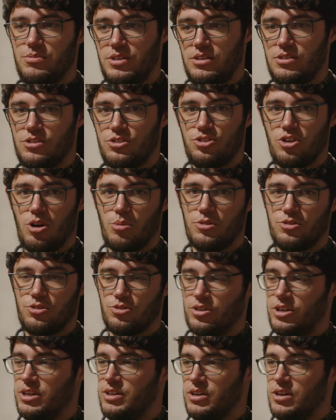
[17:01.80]
decent
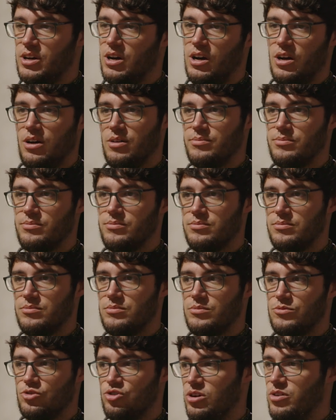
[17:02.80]
geometry, and the car
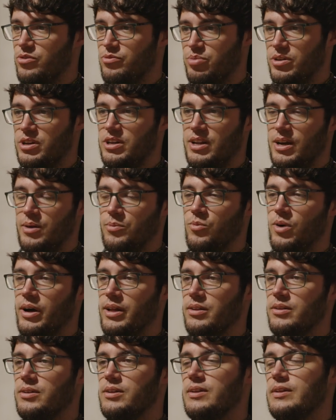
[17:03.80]
drove pretty damn
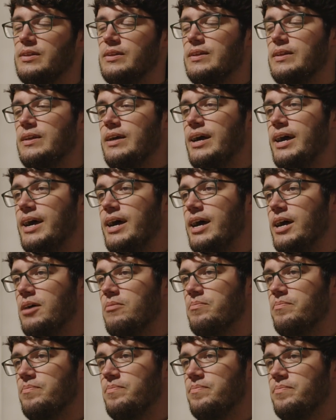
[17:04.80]
well.
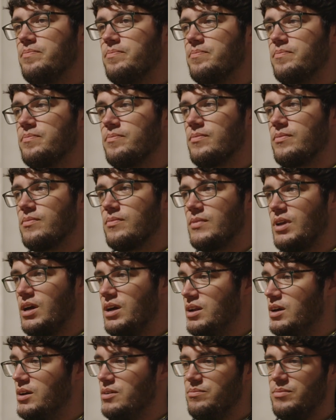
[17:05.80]
And
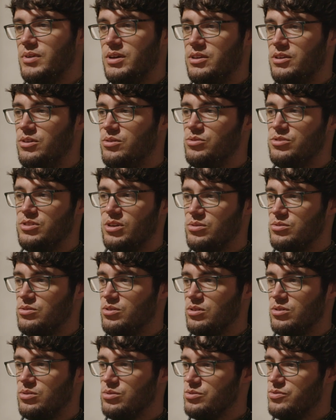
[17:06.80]
I used those
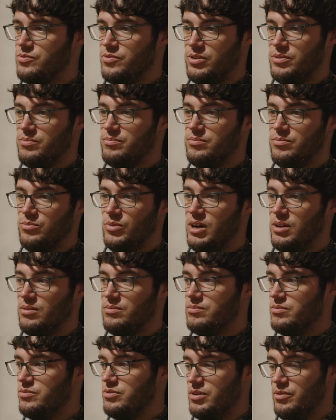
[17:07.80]
knuckles
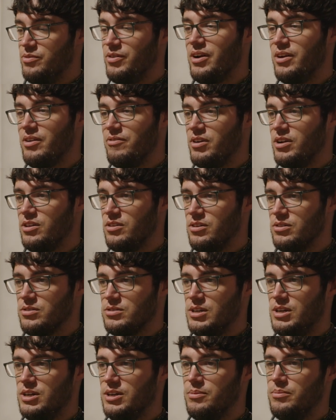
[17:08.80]
for a very, very long
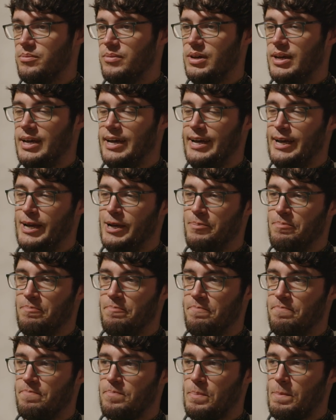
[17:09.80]
time.
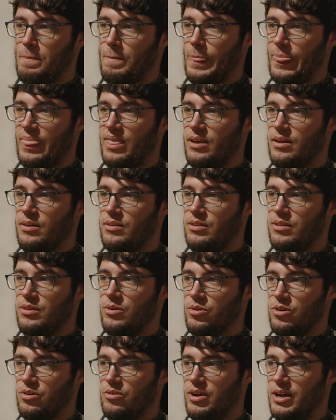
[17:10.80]
They
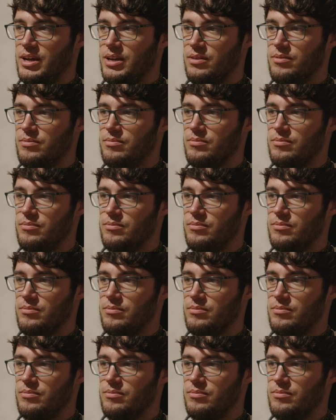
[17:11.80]
were great.